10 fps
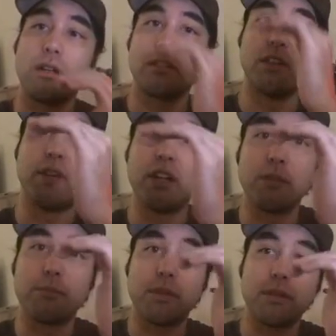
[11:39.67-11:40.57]

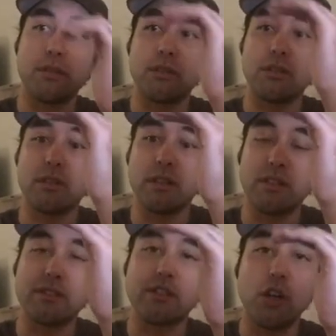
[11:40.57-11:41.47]
developed in
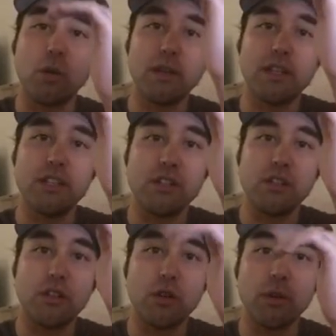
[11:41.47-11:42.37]
this
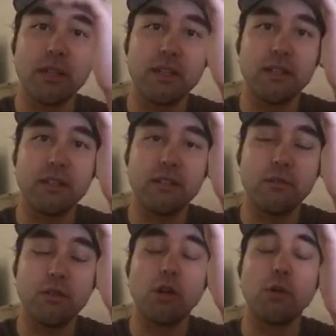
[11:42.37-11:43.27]
correlation correlated
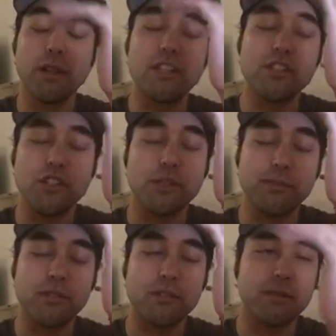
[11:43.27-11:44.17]
relationship
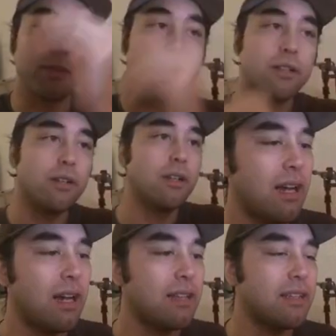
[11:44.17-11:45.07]
so to speak
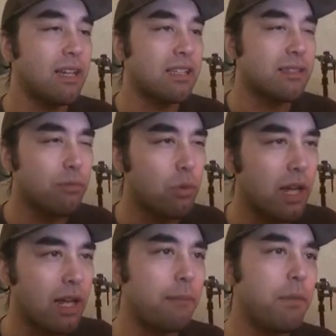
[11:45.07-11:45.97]
i think that's what i
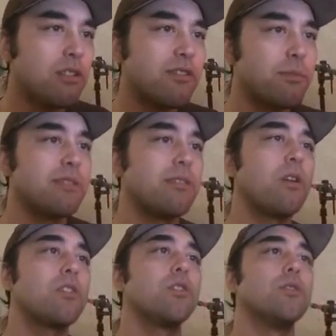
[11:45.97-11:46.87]
got most from this
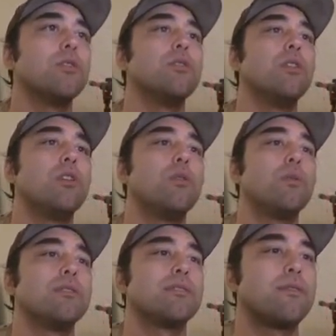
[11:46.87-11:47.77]
article
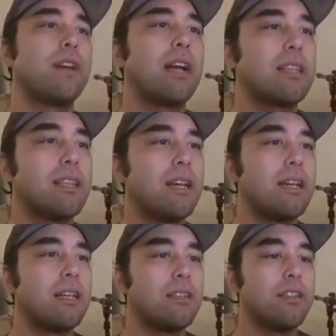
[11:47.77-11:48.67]
was the fact
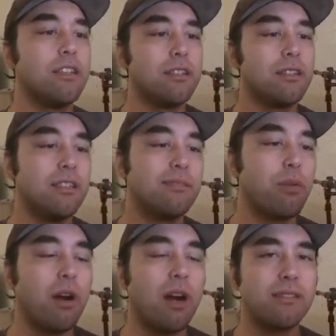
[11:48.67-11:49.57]
that the, these
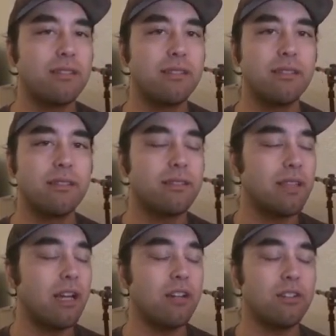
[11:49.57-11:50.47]
processes
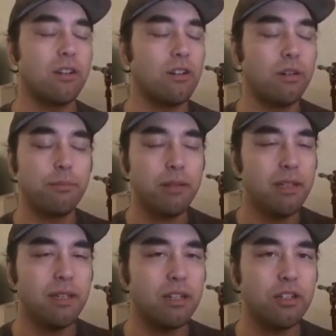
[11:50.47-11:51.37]
that are
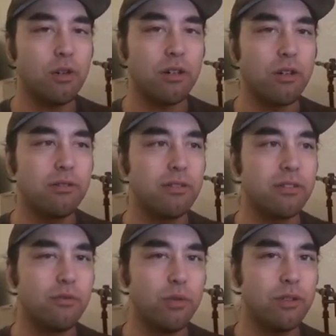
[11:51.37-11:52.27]
completely under our
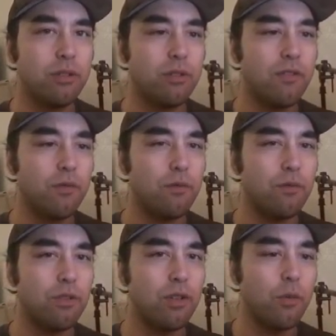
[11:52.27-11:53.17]
noses we don't
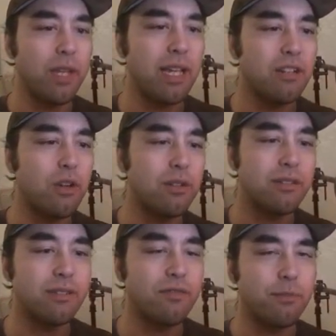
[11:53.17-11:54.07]
even we can't
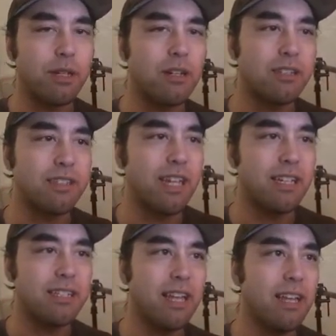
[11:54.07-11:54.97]
notice it from on a day
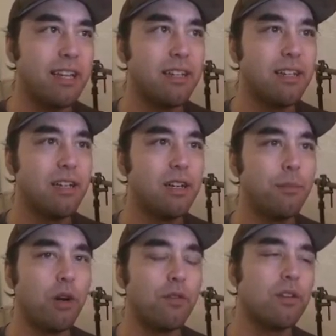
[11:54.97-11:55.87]
to day
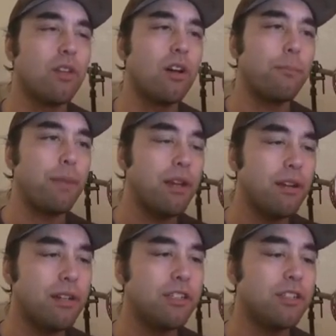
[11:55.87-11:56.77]
but over a long
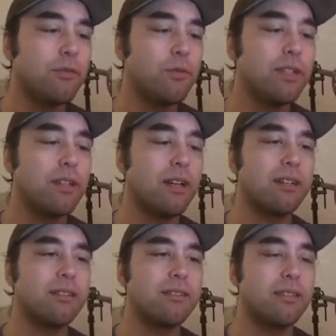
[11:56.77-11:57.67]
period, you, we can
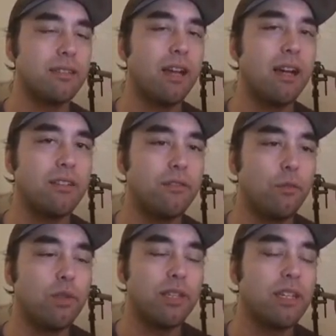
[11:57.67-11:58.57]
kind of, in,
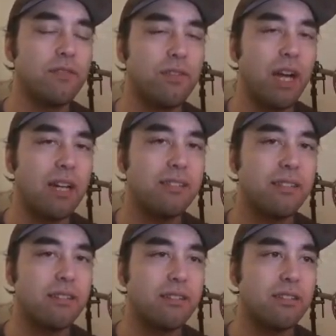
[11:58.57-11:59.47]
with the gift of
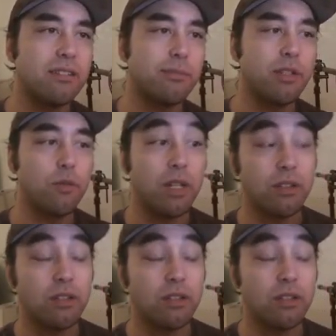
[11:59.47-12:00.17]
hindsight, so to speak, we can